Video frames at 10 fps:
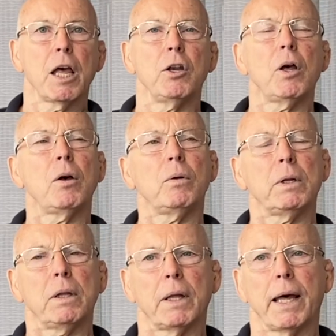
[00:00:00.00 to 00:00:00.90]
Not
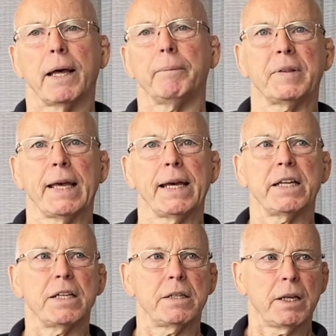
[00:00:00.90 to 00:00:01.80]
only that, they had
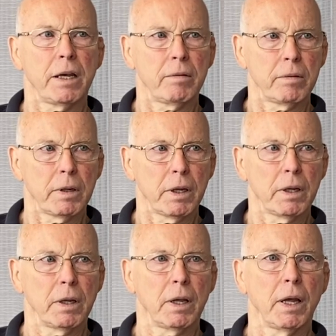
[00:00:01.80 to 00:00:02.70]

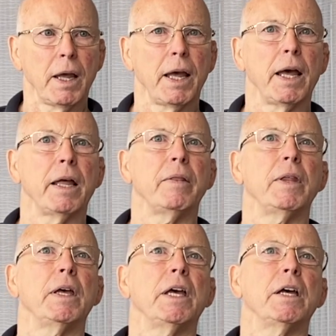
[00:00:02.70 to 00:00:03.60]
integrity and
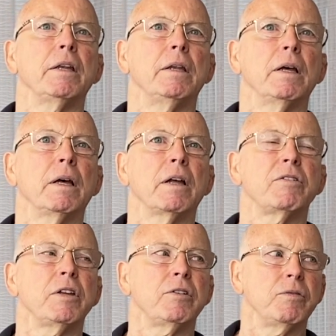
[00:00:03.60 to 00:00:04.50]
they had a
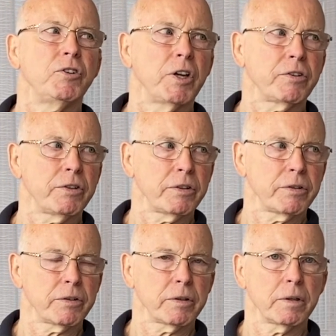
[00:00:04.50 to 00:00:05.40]
sense of
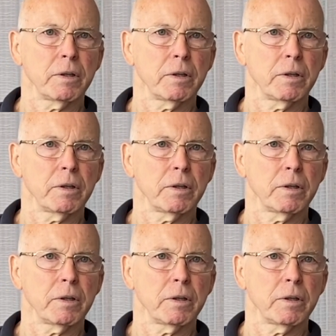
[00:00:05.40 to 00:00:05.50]
justice.